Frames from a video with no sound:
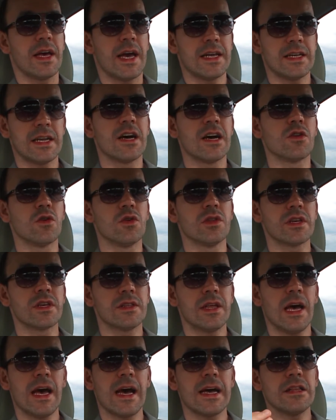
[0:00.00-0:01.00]
And not
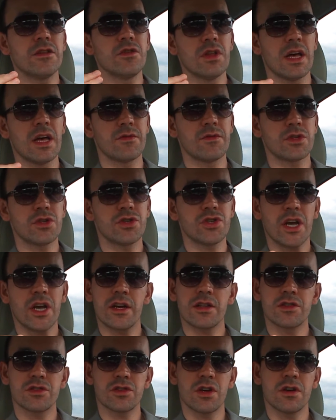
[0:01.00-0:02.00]
only that, you'll have a
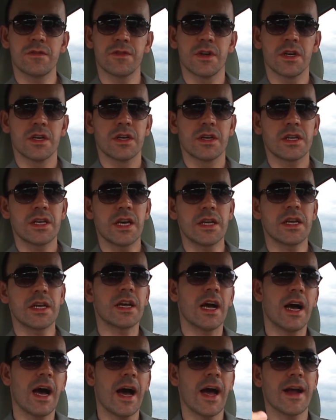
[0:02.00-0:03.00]
chance of
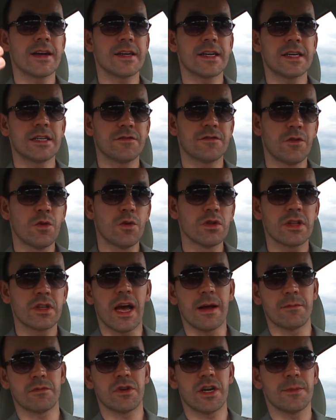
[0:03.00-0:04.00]
getting hired as
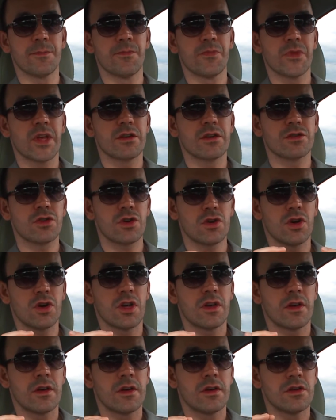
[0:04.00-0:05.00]
full-time, right? So